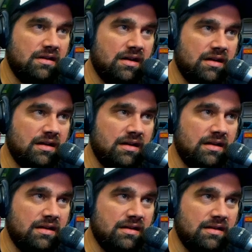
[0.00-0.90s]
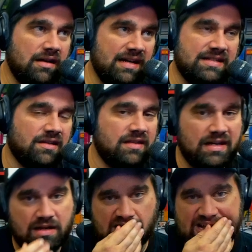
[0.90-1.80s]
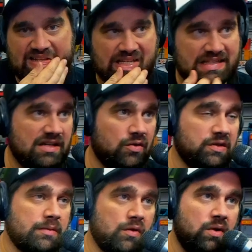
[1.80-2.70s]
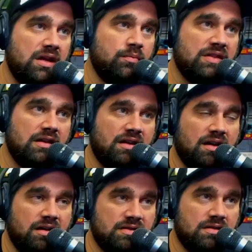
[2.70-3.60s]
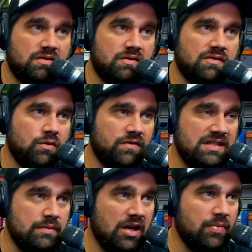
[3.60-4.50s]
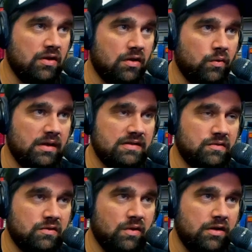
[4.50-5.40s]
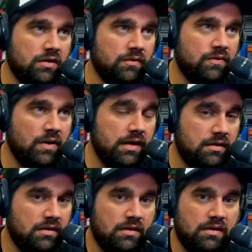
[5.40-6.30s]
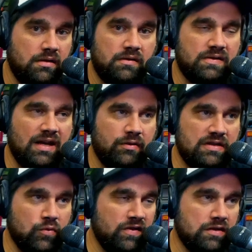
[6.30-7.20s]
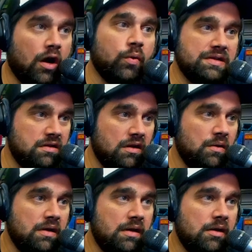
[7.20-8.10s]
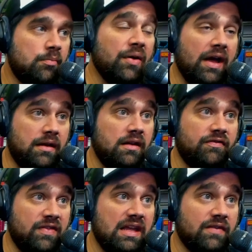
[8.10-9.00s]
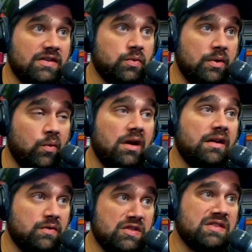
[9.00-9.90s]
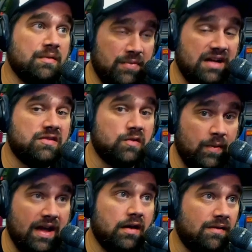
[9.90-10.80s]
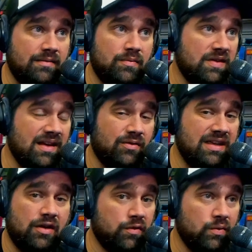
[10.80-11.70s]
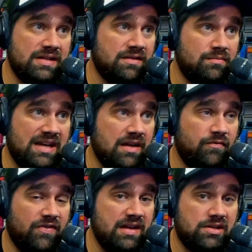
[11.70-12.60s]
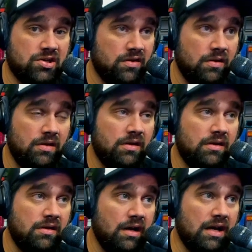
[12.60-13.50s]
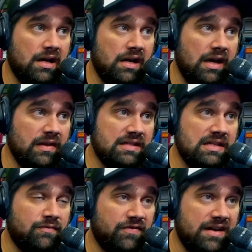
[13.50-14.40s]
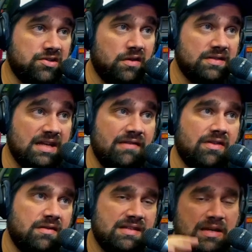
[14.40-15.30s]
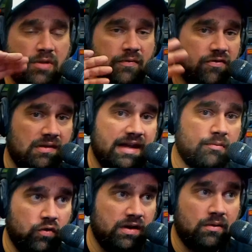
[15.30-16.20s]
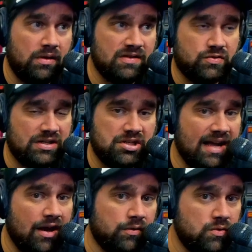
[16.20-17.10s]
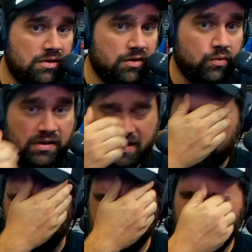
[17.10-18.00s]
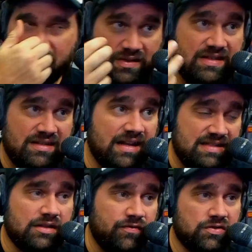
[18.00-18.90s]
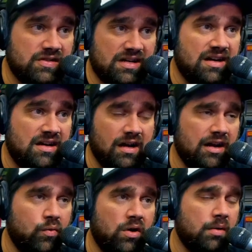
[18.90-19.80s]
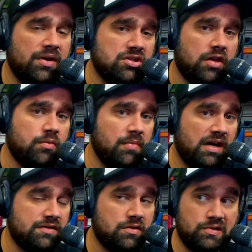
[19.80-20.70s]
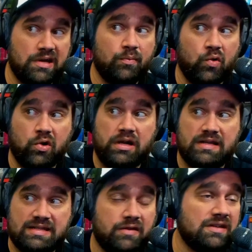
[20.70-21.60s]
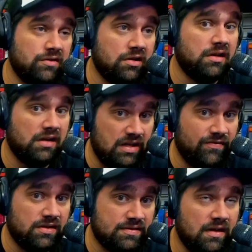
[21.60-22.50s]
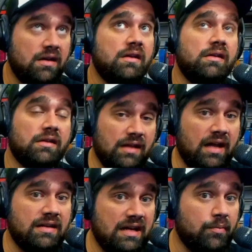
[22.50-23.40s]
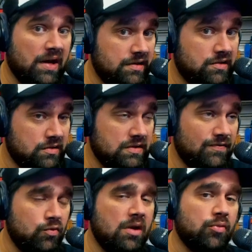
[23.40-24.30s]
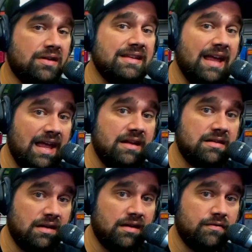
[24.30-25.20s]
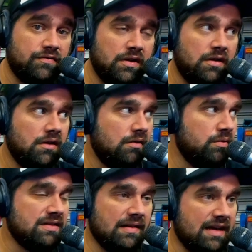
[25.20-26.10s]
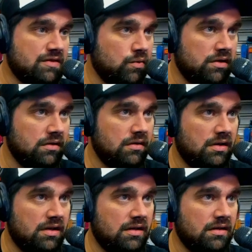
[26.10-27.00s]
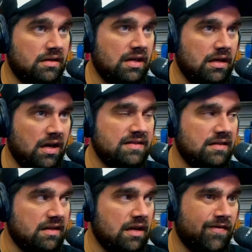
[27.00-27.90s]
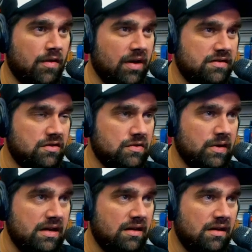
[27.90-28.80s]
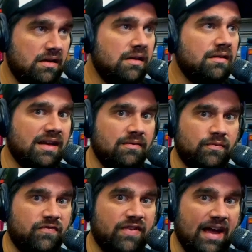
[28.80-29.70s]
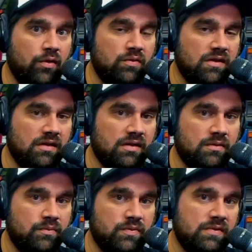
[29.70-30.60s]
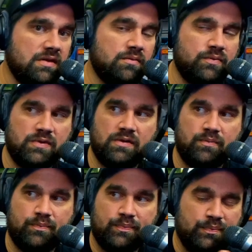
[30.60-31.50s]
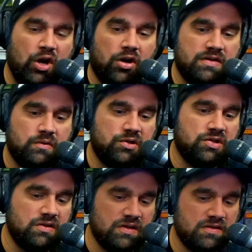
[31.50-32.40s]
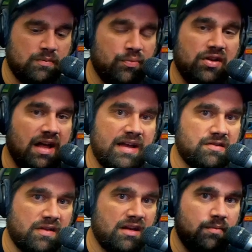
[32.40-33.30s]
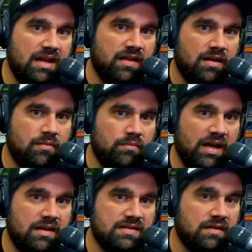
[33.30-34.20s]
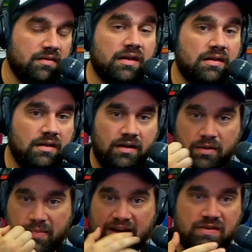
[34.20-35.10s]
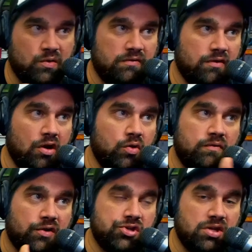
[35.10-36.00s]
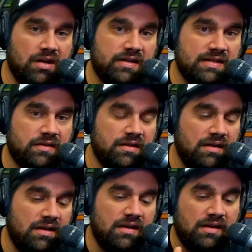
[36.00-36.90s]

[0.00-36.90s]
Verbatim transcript: Uh, I still think Godzilla's gonna ultimately win, but then Kong's gonna sort of team up, and they're gonna realize there's a greater threat. That's how these movies always go. But if they give us what we want, it's just a monster battle. I, I don't care the reason. Make them fight each other, uh, and let's even fight each other. Save the team up for a later movie. Stretch it out. Do another one later. This is Godzilla versus Kong. I don't want a bunch of other monsters, and I'm worried it sounds like they're going to give us a lot of damn monsters. If you remember at the end of, what was the last one? Uh, King Godzilla, King of All Monsters, right? They found the the the part, which just implies, are they going to make like Mechazilla, make a sort of their own version of Godzilla?